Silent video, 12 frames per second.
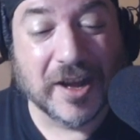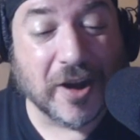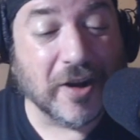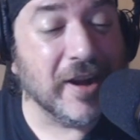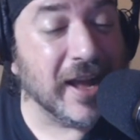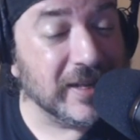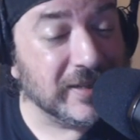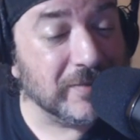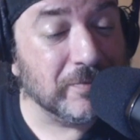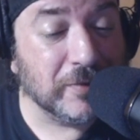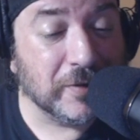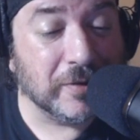Okay,
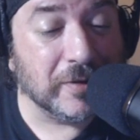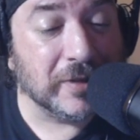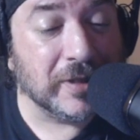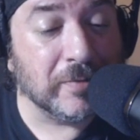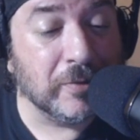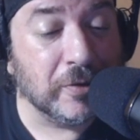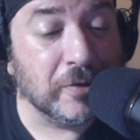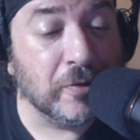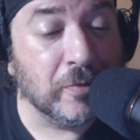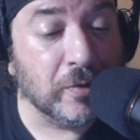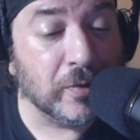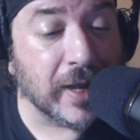some
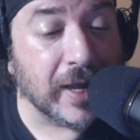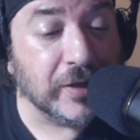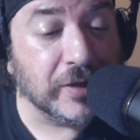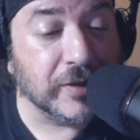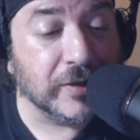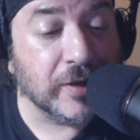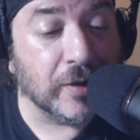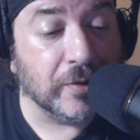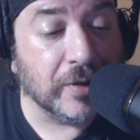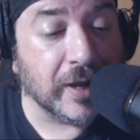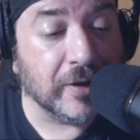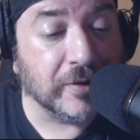new locations. So
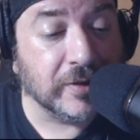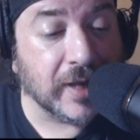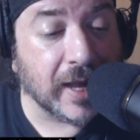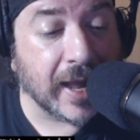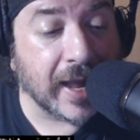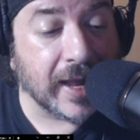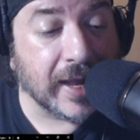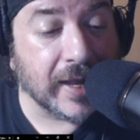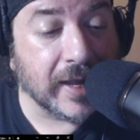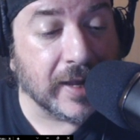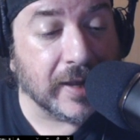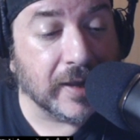there's
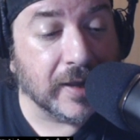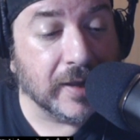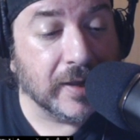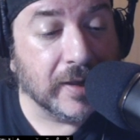a